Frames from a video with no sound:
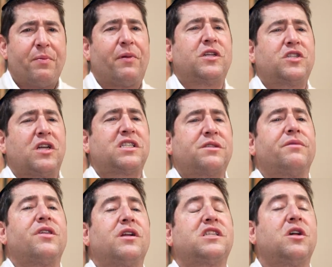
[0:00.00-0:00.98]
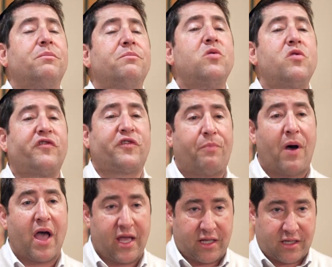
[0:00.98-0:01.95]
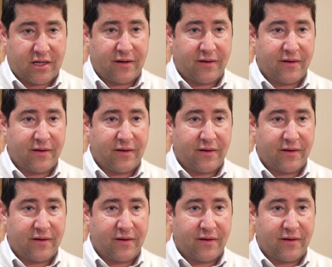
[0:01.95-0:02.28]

are just, they're so moved by it.